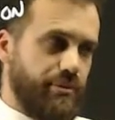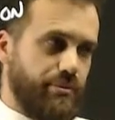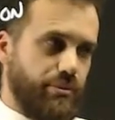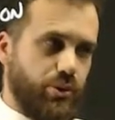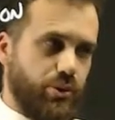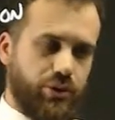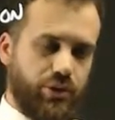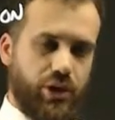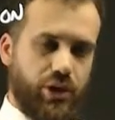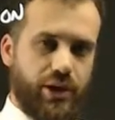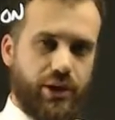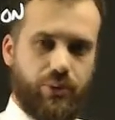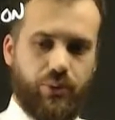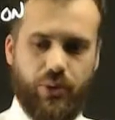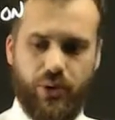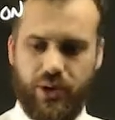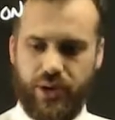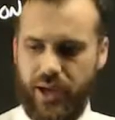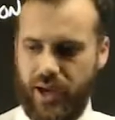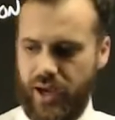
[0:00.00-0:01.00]
more like
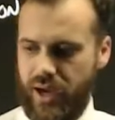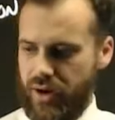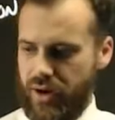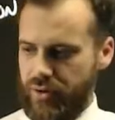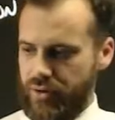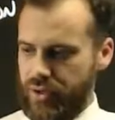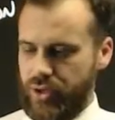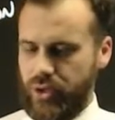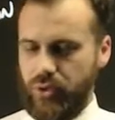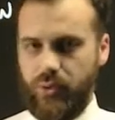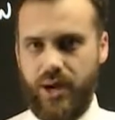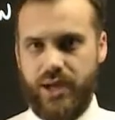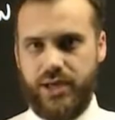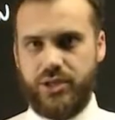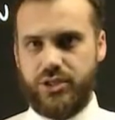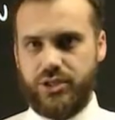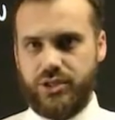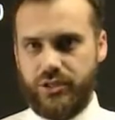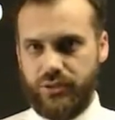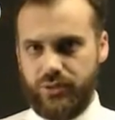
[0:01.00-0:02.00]
what our
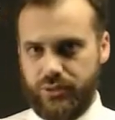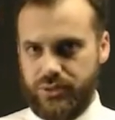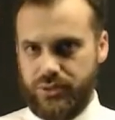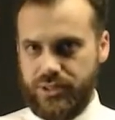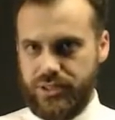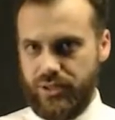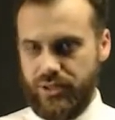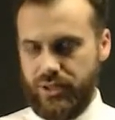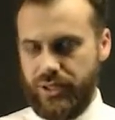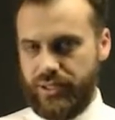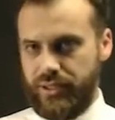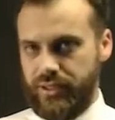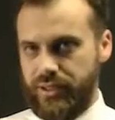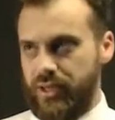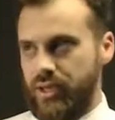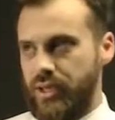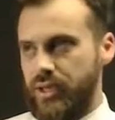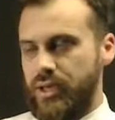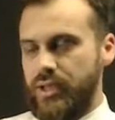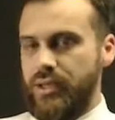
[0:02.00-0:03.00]
equation looks like.
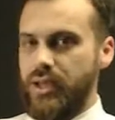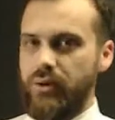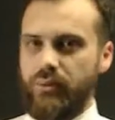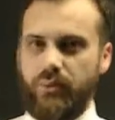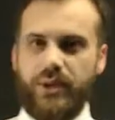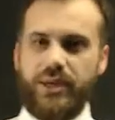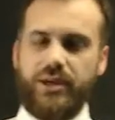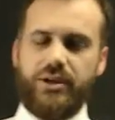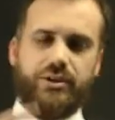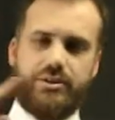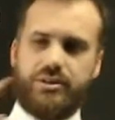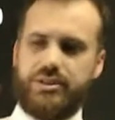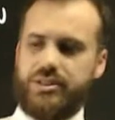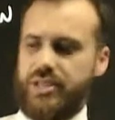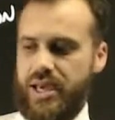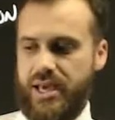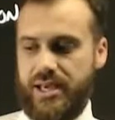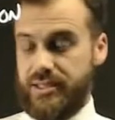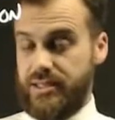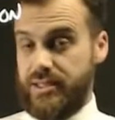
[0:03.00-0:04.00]
Now we could
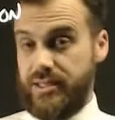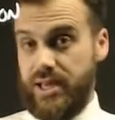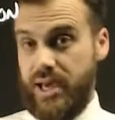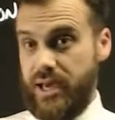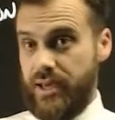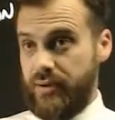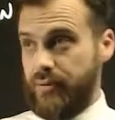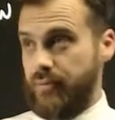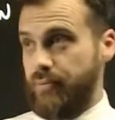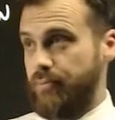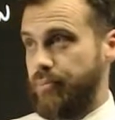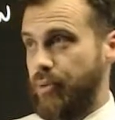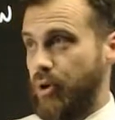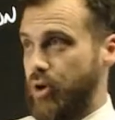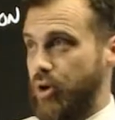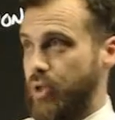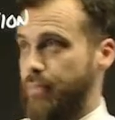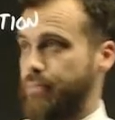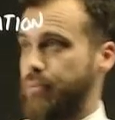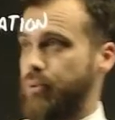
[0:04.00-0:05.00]
test that
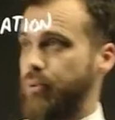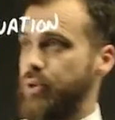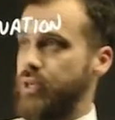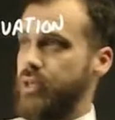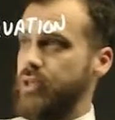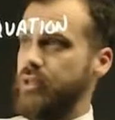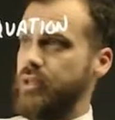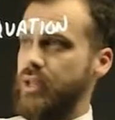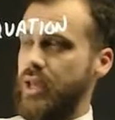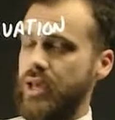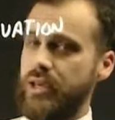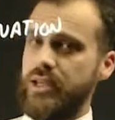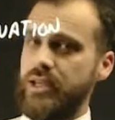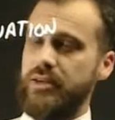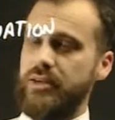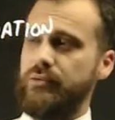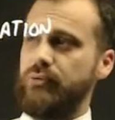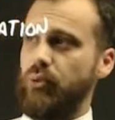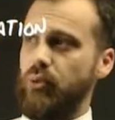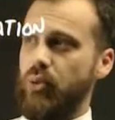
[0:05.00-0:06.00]
by putting
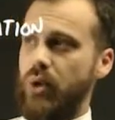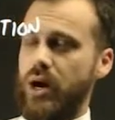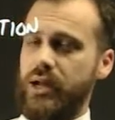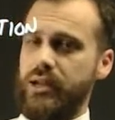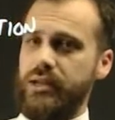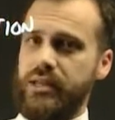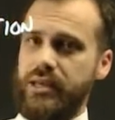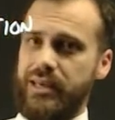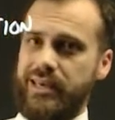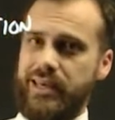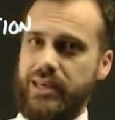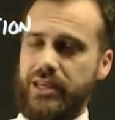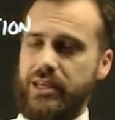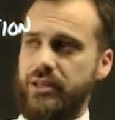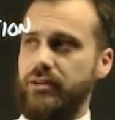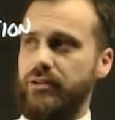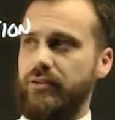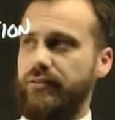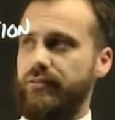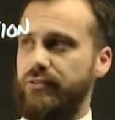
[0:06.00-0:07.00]
negative 1
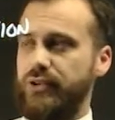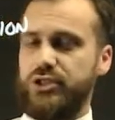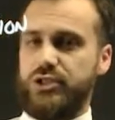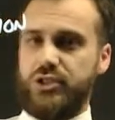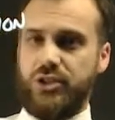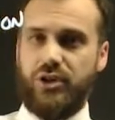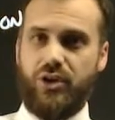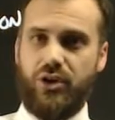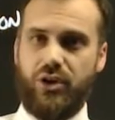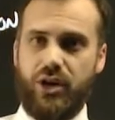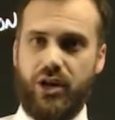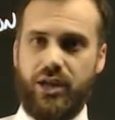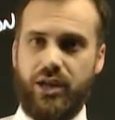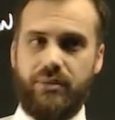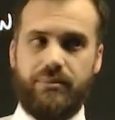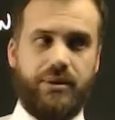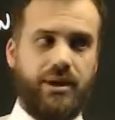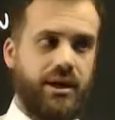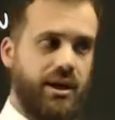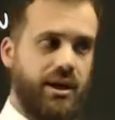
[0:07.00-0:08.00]
in for
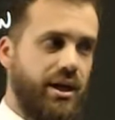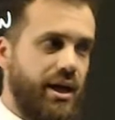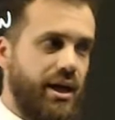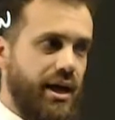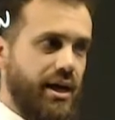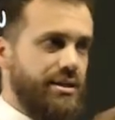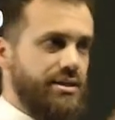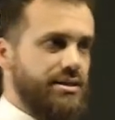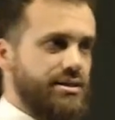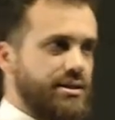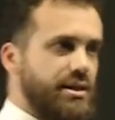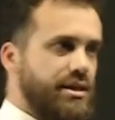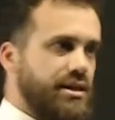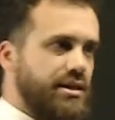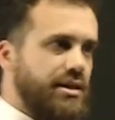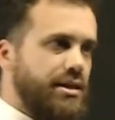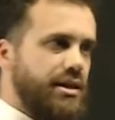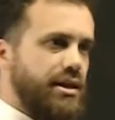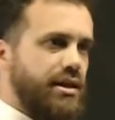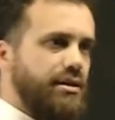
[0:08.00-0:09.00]
time and
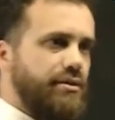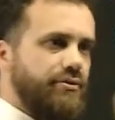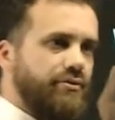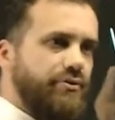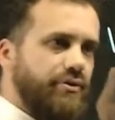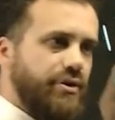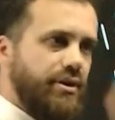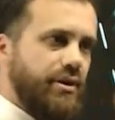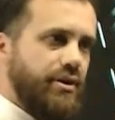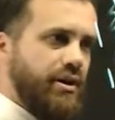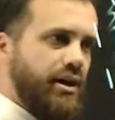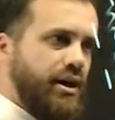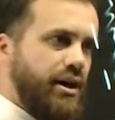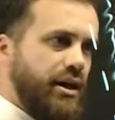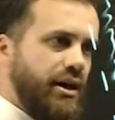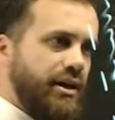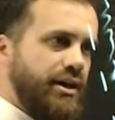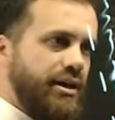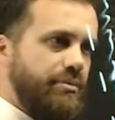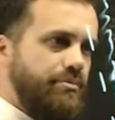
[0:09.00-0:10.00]
seeing if
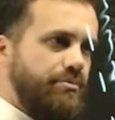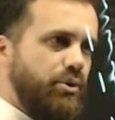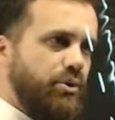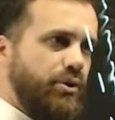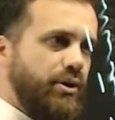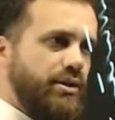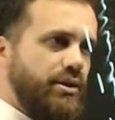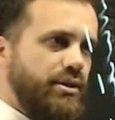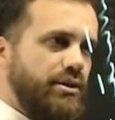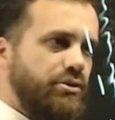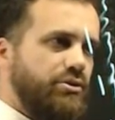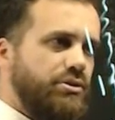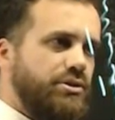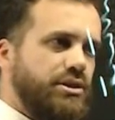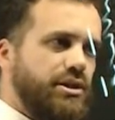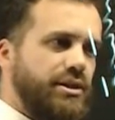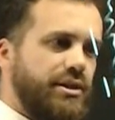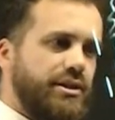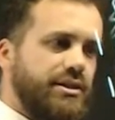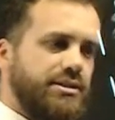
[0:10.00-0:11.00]
I get a point that looks
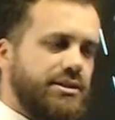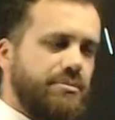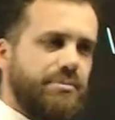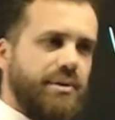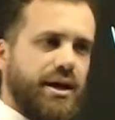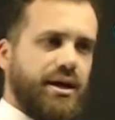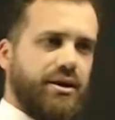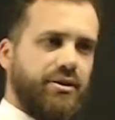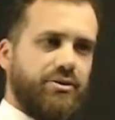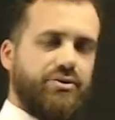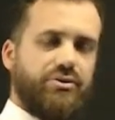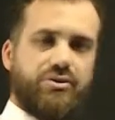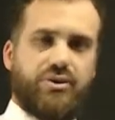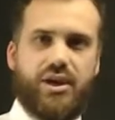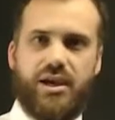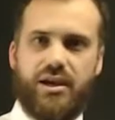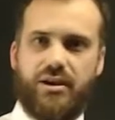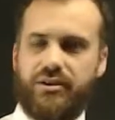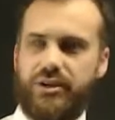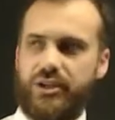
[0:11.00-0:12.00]
like it's about
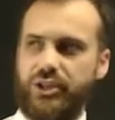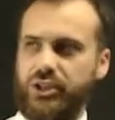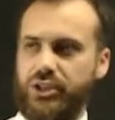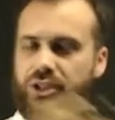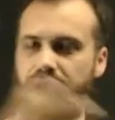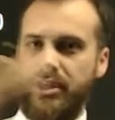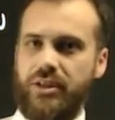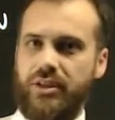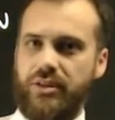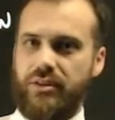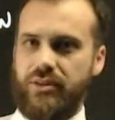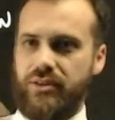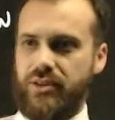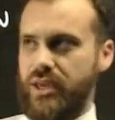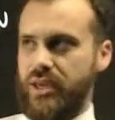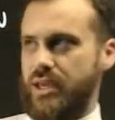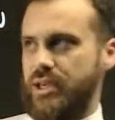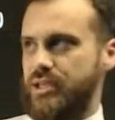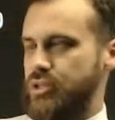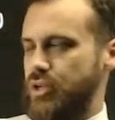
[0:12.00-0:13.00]
there-ish
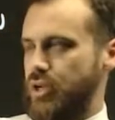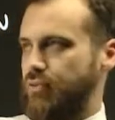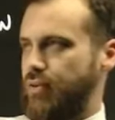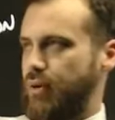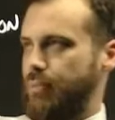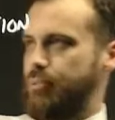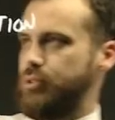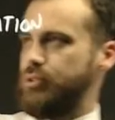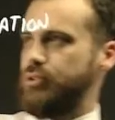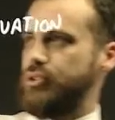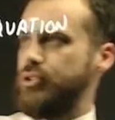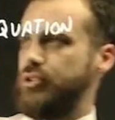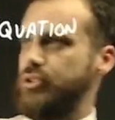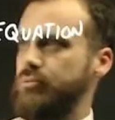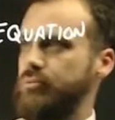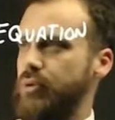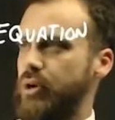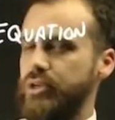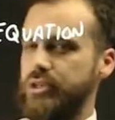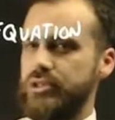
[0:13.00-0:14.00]
there. So if I put 2
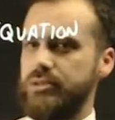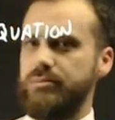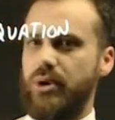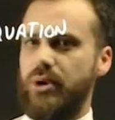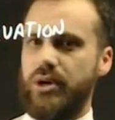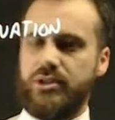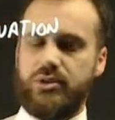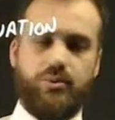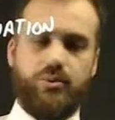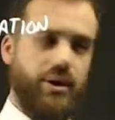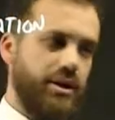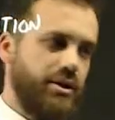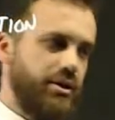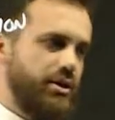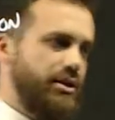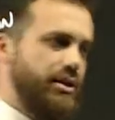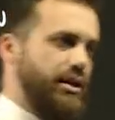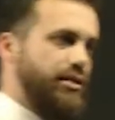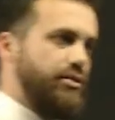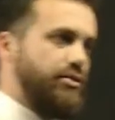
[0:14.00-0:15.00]
minus 1, I
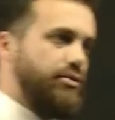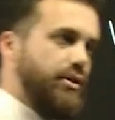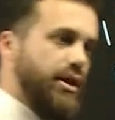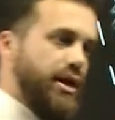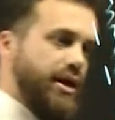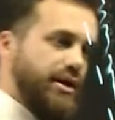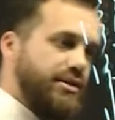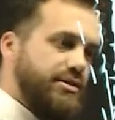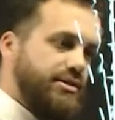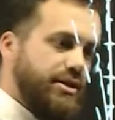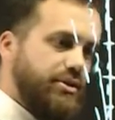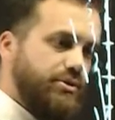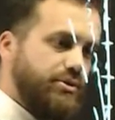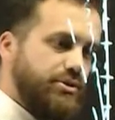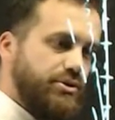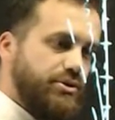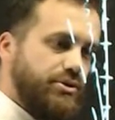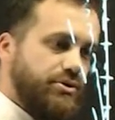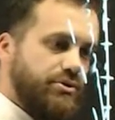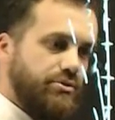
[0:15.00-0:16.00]
get x
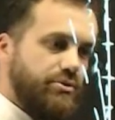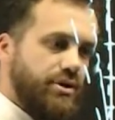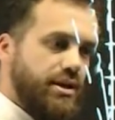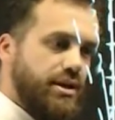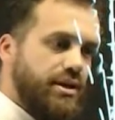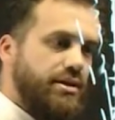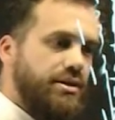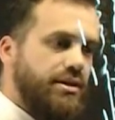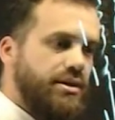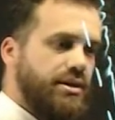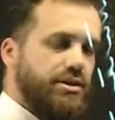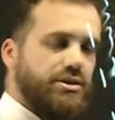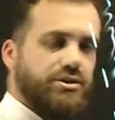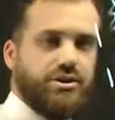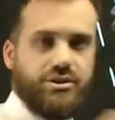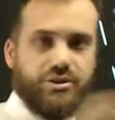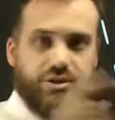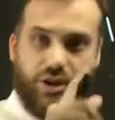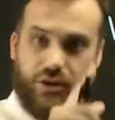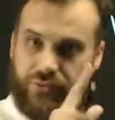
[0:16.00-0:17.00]
equals 3. So
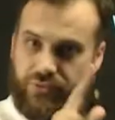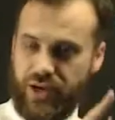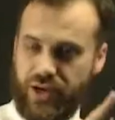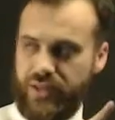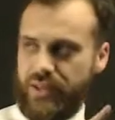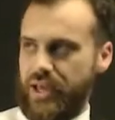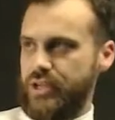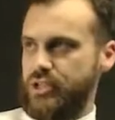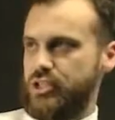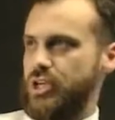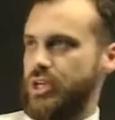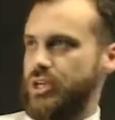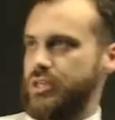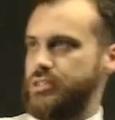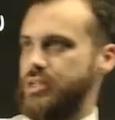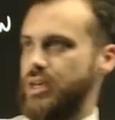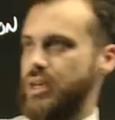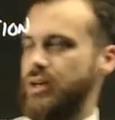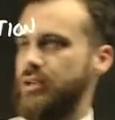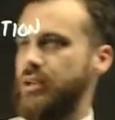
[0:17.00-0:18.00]
far that checks
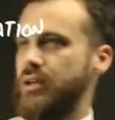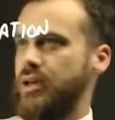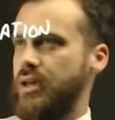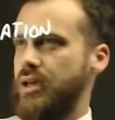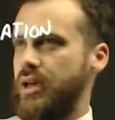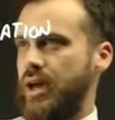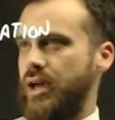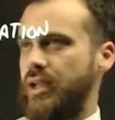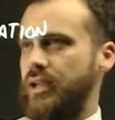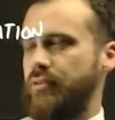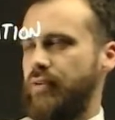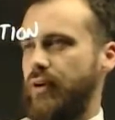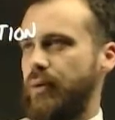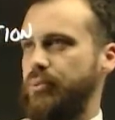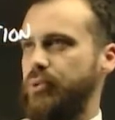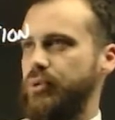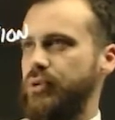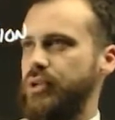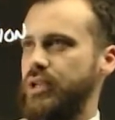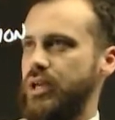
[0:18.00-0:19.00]
out. And if I
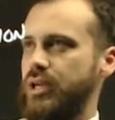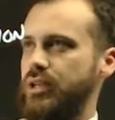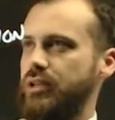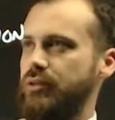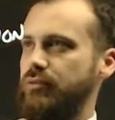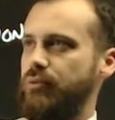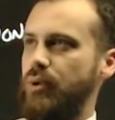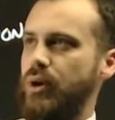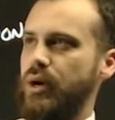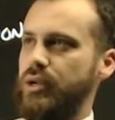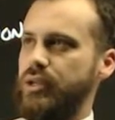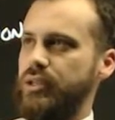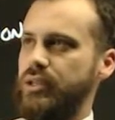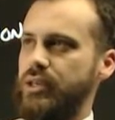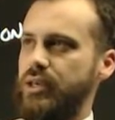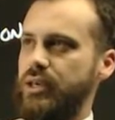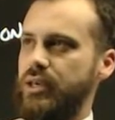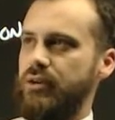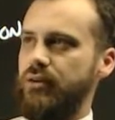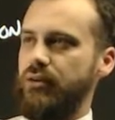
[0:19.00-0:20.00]
put negative 1 in
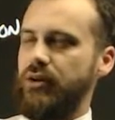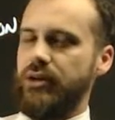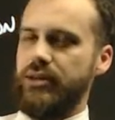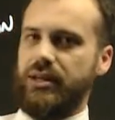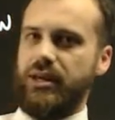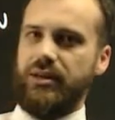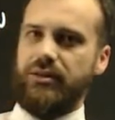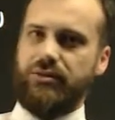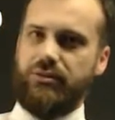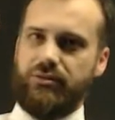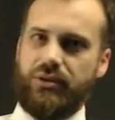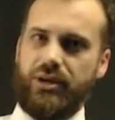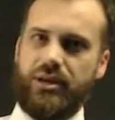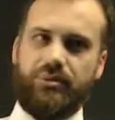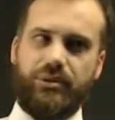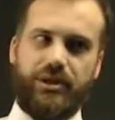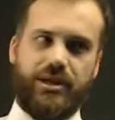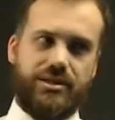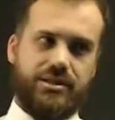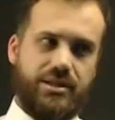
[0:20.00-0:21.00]
here, I get 3
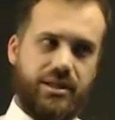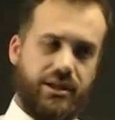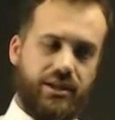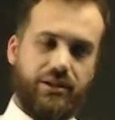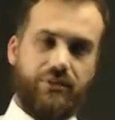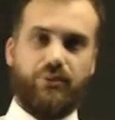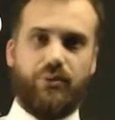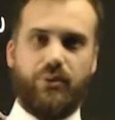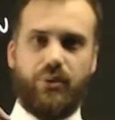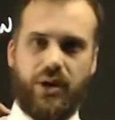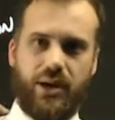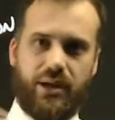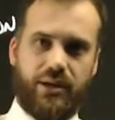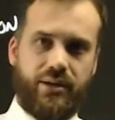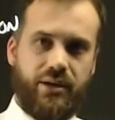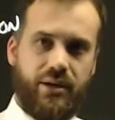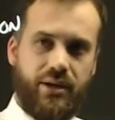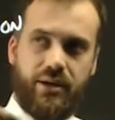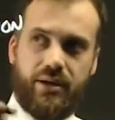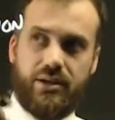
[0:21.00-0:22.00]
plus negative 1
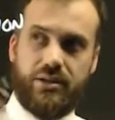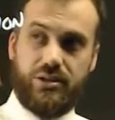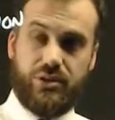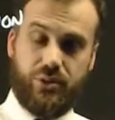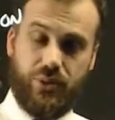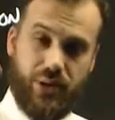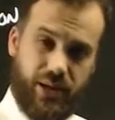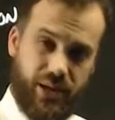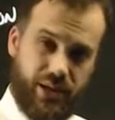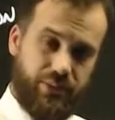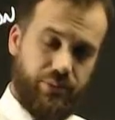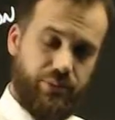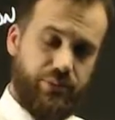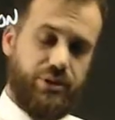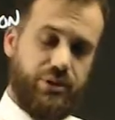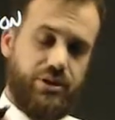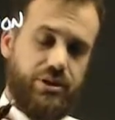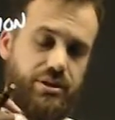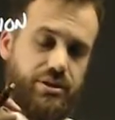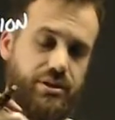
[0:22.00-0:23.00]
squared,
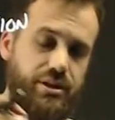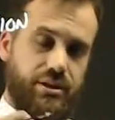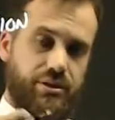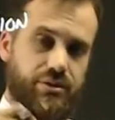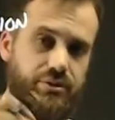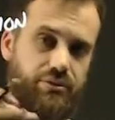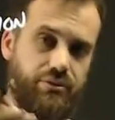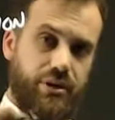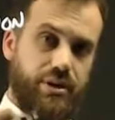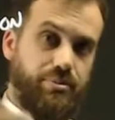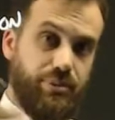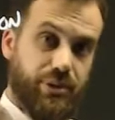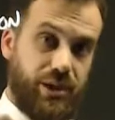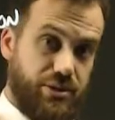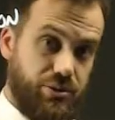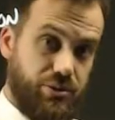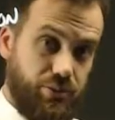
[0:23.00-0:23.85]
which is 3 plus